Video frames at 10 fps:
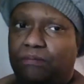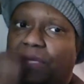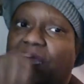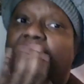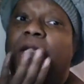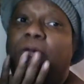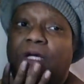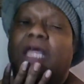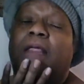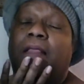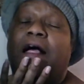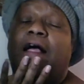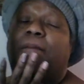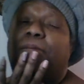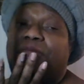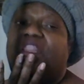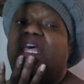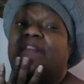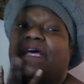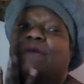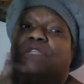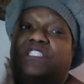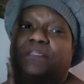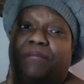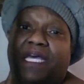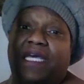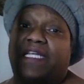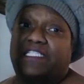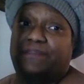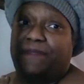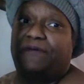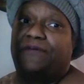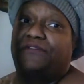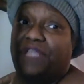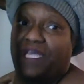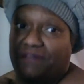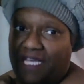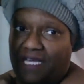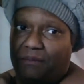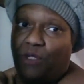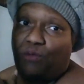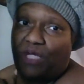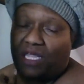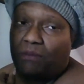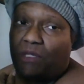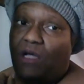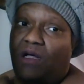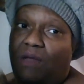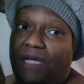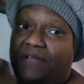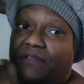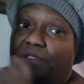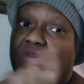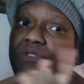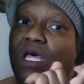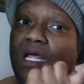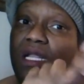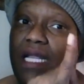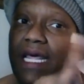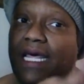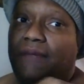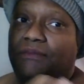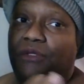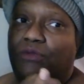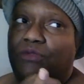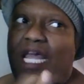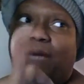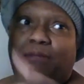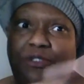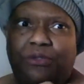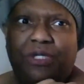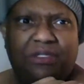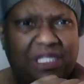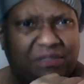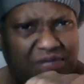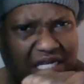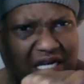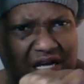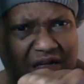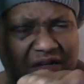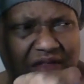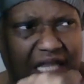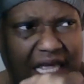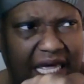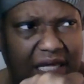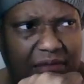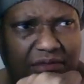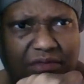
But anyway, that was a bad experience that gave me a wake up call about those Labradors. That's what they call them?